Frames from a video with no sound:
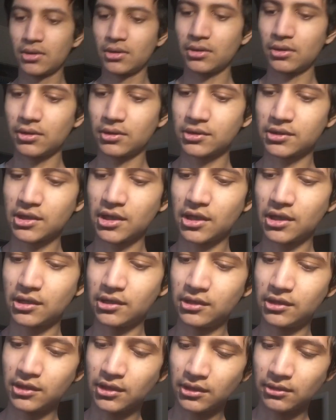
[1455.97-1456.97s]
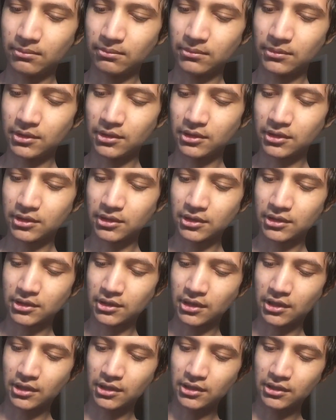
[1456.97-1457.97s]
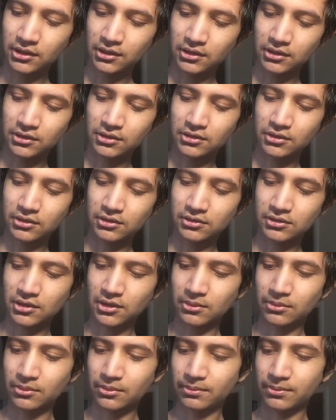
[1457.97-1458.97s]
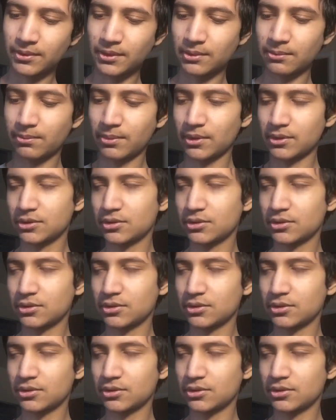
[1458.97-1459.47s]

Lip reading: Lasagna. Subscribe to PewDiePie.